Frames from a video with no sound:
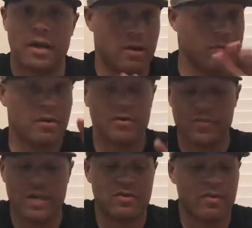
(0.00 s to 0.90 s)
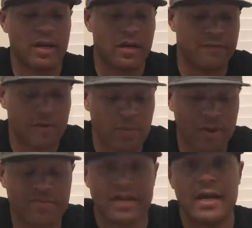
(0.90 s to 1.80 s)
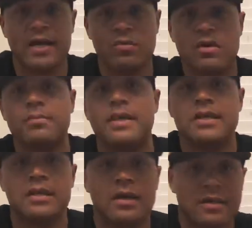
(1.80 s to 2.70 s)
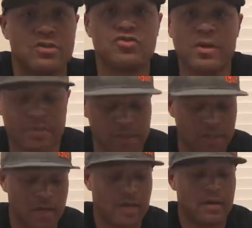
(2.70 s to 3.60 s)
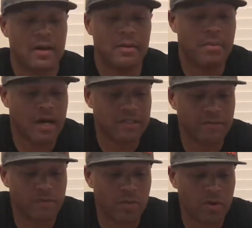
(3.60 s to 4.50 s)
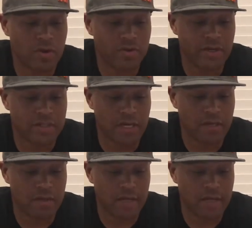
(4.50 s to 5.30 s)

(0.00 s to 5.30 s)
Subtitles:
and I'm going to read directly off their website. It will be in the description box if you want to go there and take a look